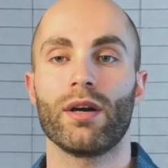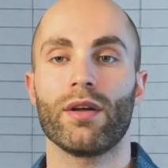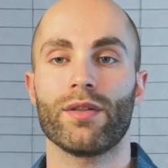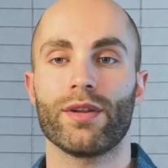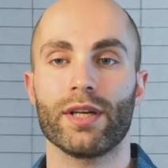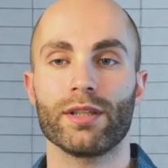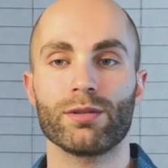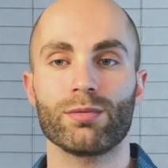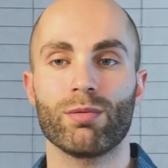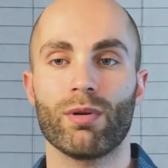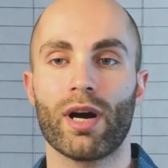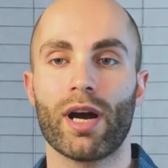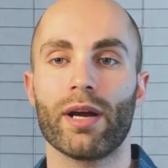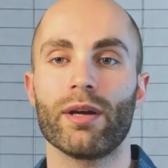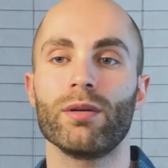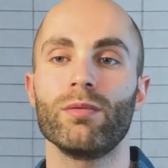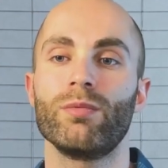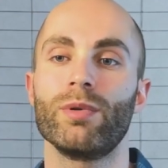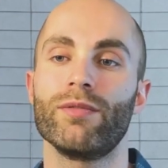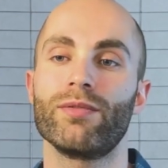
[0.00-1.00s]
That's
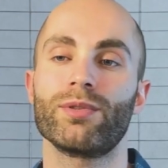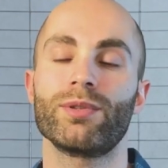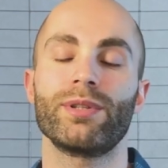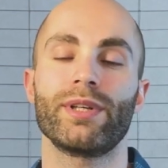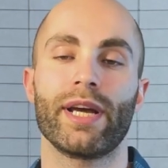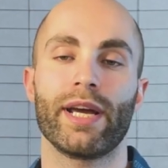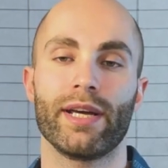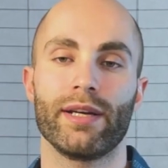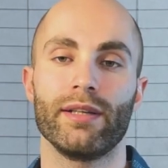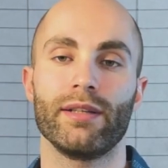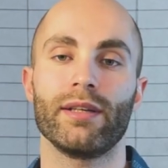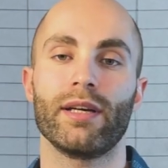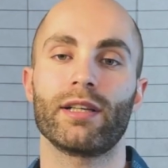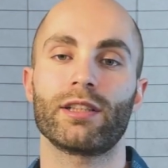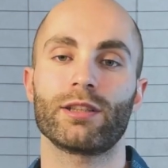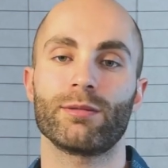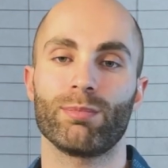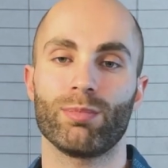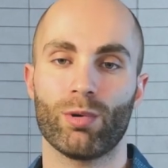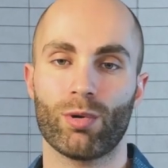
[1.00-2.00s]
why we've created
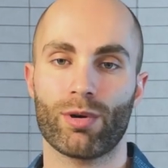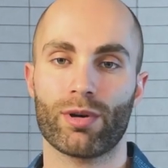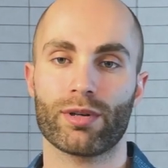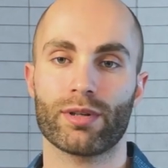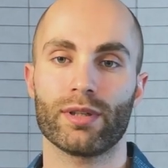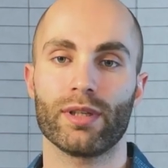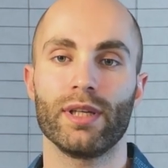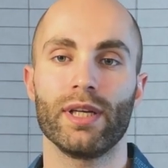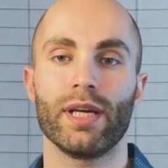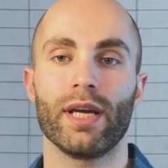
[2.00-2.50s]
Explorer,